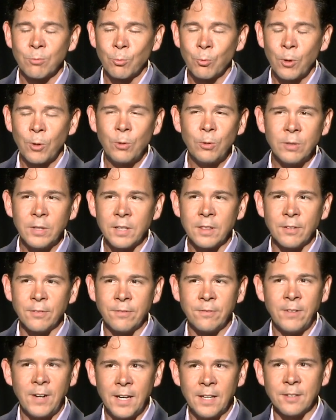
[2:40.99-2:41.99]
role that the
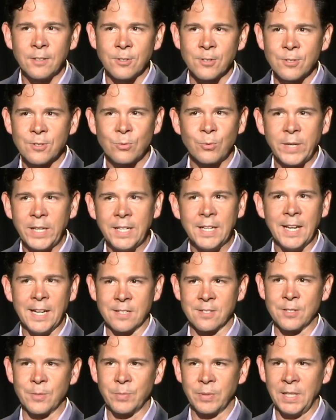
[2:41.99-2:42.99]
father Swede
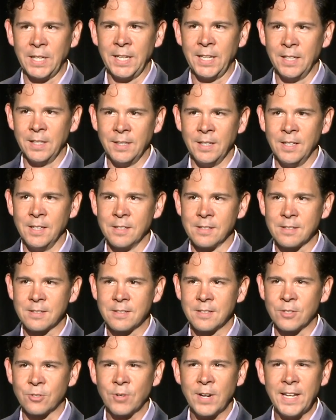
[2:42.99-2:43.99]
has to play in this,
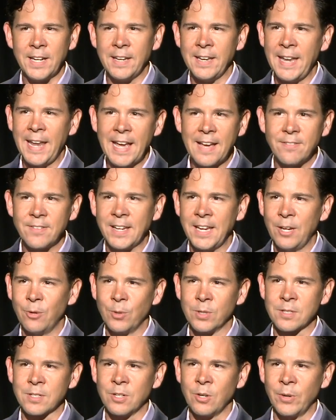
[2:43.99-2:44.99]
to try to navigate
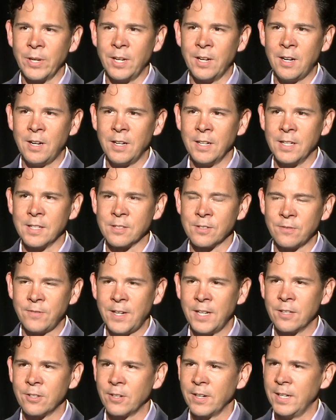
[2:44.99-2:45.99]
what's going on as a
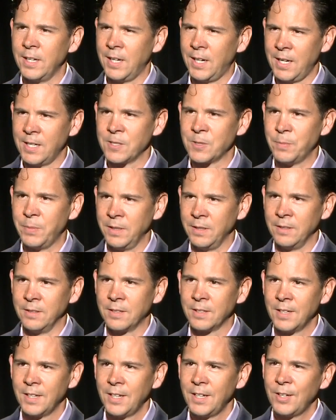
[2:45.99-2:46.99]
father and a
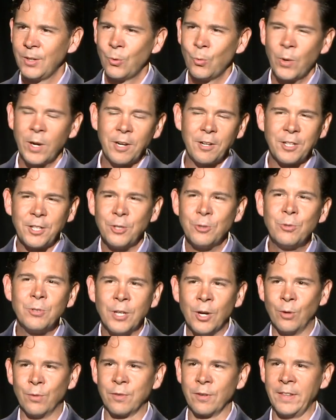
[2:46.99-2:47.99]
husband, where do you
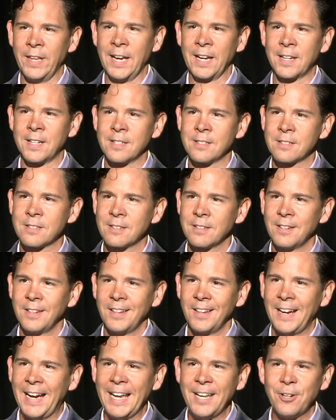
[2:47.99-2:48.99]
go for that? Because
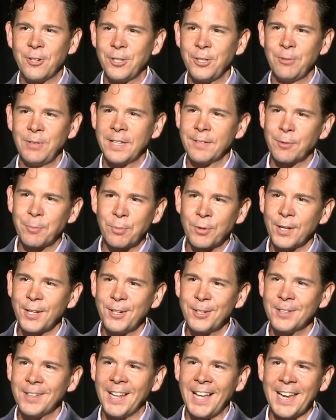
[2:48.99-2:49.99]
I know you live a pretty
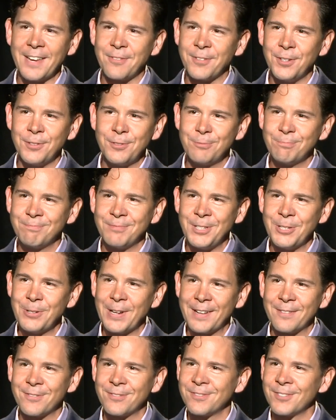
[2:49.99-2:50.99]
good life. You
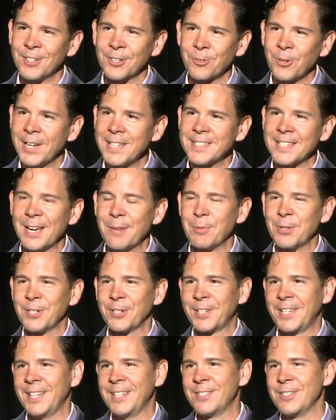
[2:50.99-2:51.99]
have a great time with your
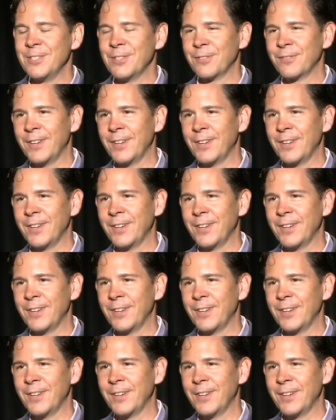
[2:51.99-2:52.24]
kids and your